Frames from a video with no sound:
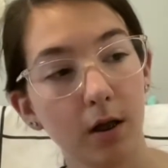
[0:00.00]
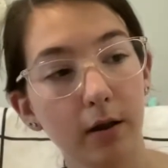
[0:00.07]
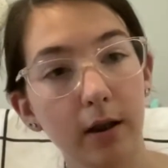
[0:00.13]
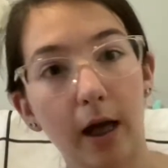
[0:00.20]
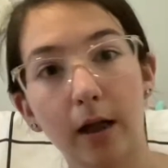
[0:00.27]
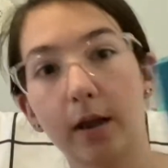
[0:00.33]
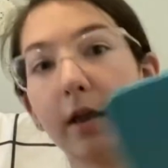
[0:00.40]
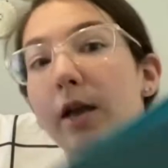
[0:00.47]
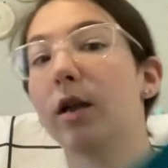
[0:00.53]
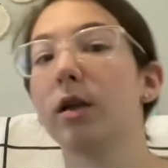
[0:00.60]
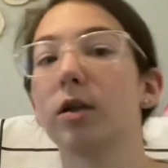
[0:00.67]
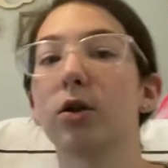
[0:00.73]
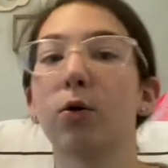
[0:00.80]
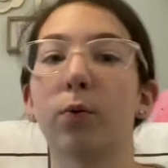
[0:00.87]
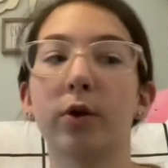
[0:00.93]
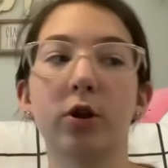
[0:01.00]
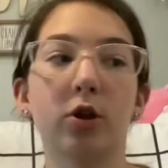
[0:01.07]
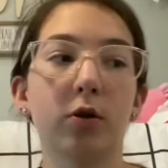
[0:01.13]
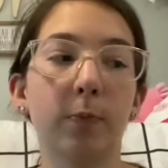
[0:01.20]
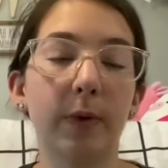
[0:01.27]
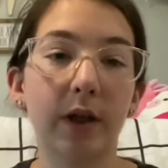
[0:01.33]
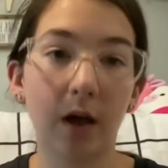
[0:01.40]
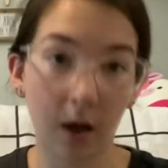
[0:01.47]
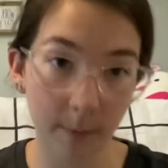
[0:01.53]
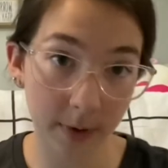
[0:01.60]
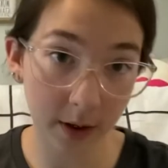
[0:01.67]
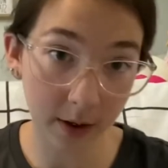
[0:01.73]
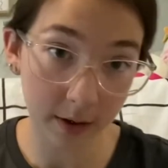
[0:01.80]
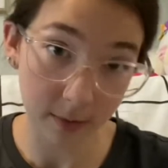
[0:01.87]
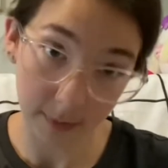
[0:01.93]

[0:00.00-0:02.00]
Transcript: that is going to be coming in